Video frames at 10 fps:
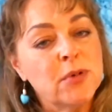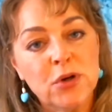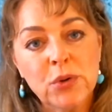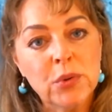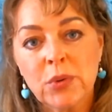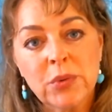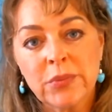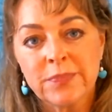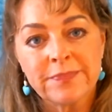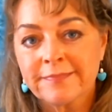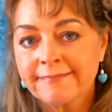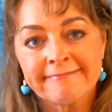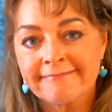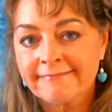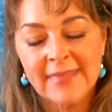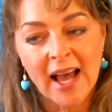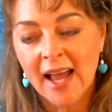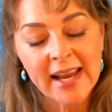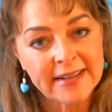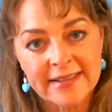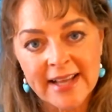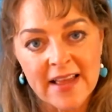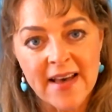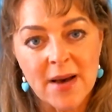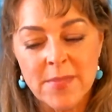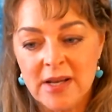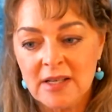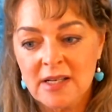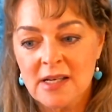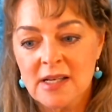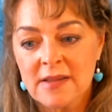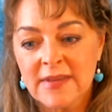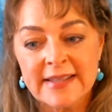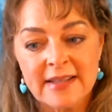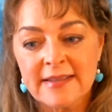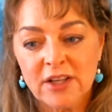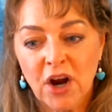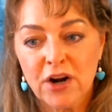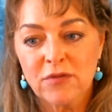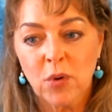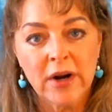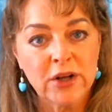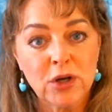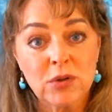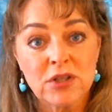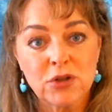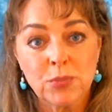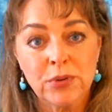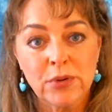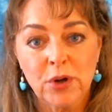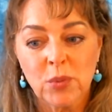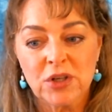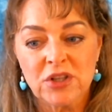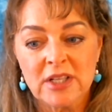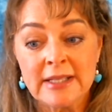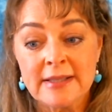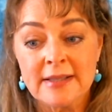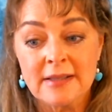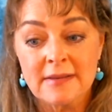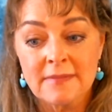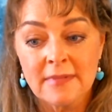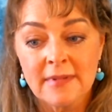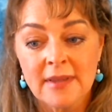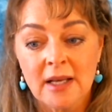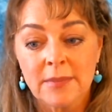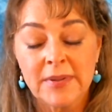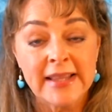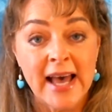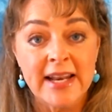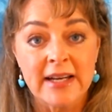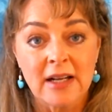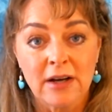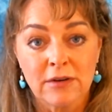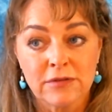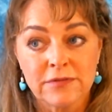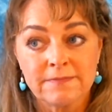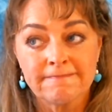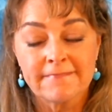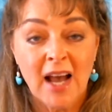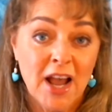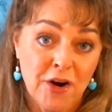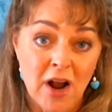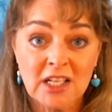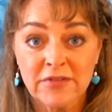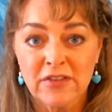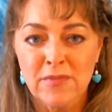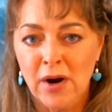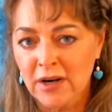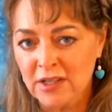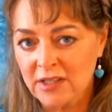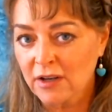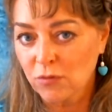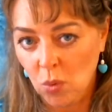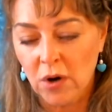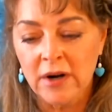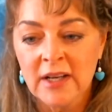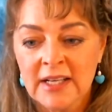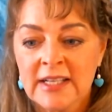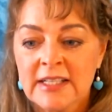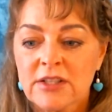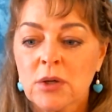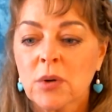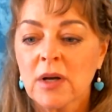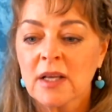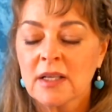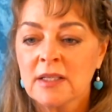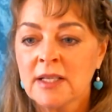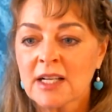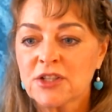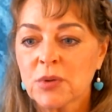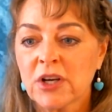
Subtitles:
new, I hate to say that, but this is the card of war, and it goes to Pluto, which is the planet of higher octave of Mars of war. So not so